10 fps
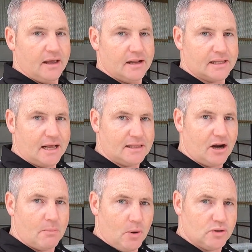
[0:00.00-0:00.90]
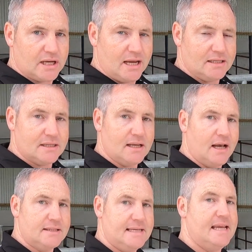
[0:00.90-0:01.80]
Like that there on both sides
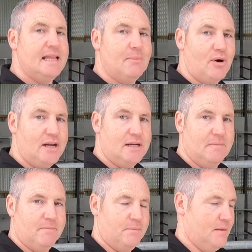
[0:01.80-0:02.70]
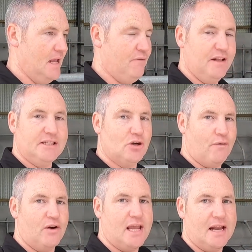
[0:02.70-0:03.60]
and see can you breathe. If it's
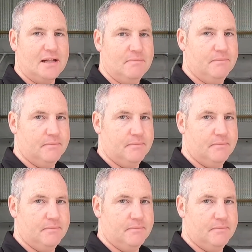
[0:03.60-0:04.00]
suffocating,